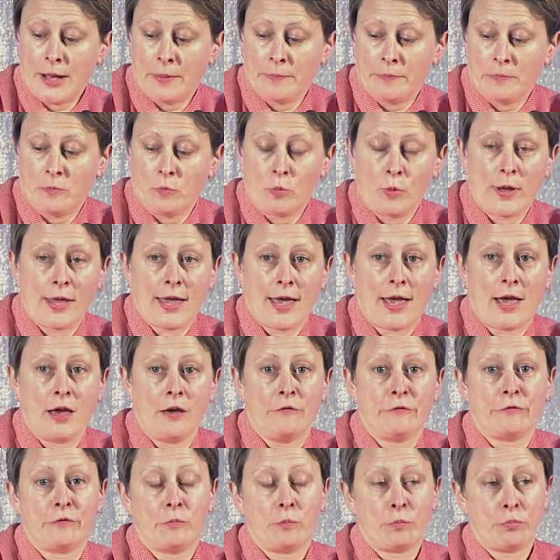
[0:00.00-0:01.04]
We
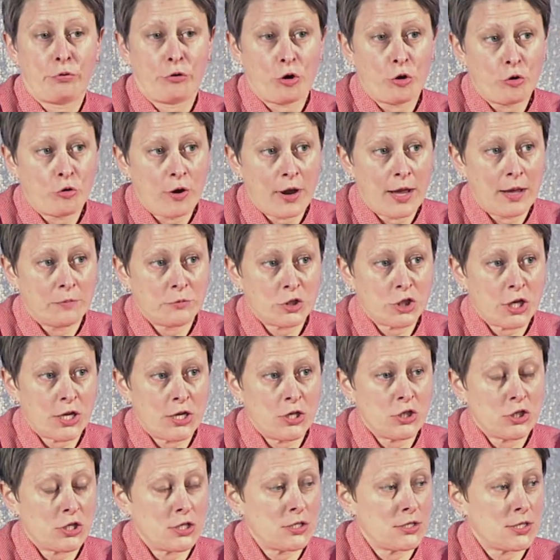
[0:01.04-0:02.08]
have program
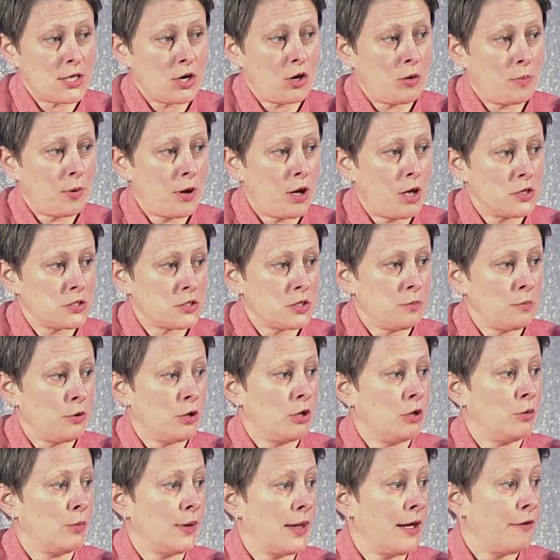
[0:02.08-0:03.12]
changes that are
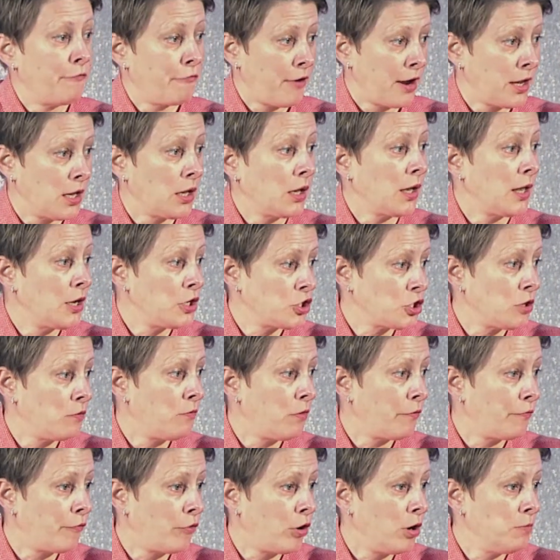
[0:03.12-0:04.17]
possible. We have regulation
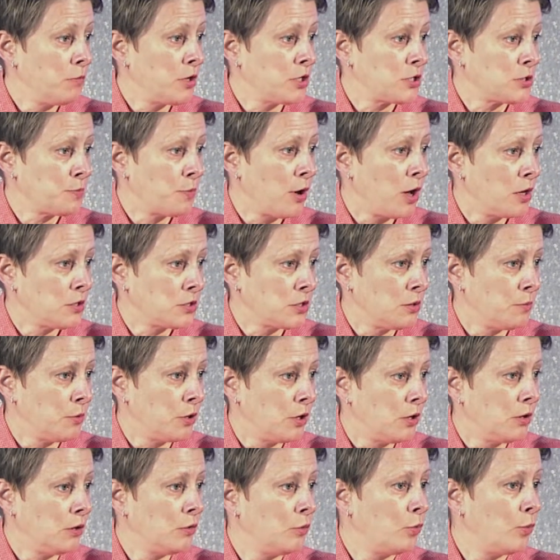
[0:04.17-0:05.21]
reform that's
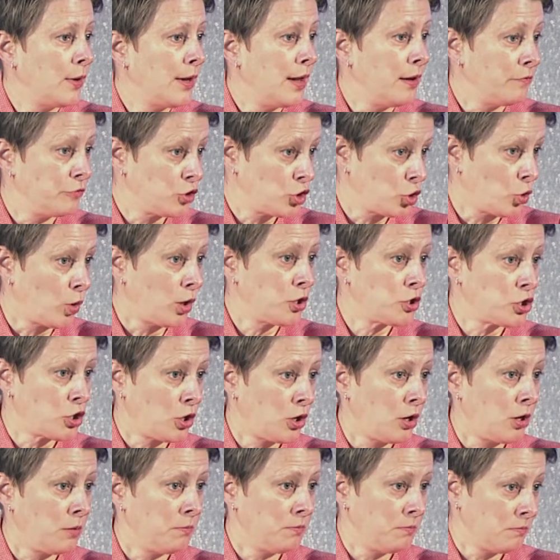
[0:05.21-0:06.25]
possible. We have
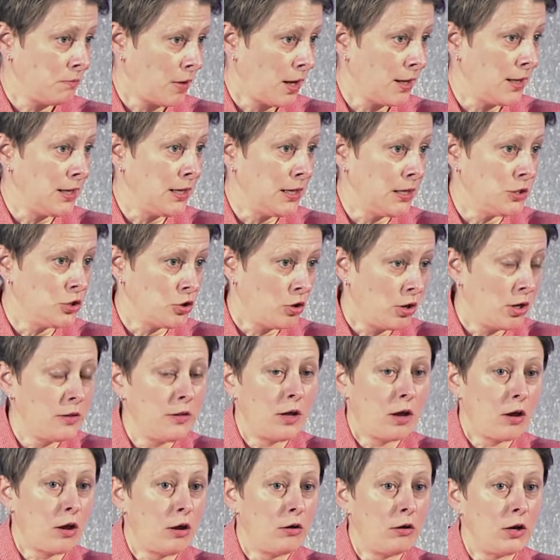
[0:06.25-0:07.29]
short-term, i.e. during
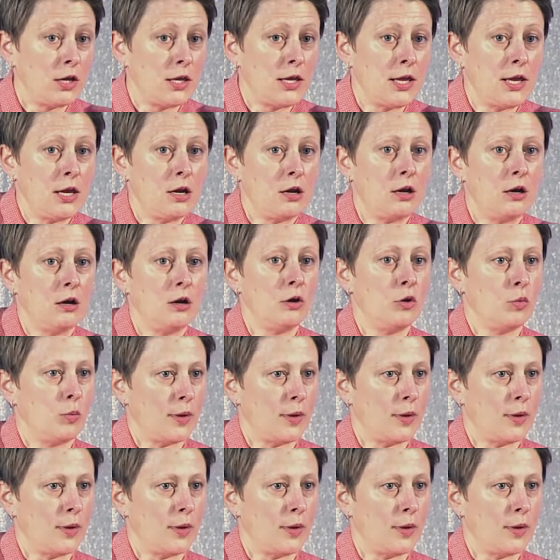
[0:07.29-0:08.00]
the current year.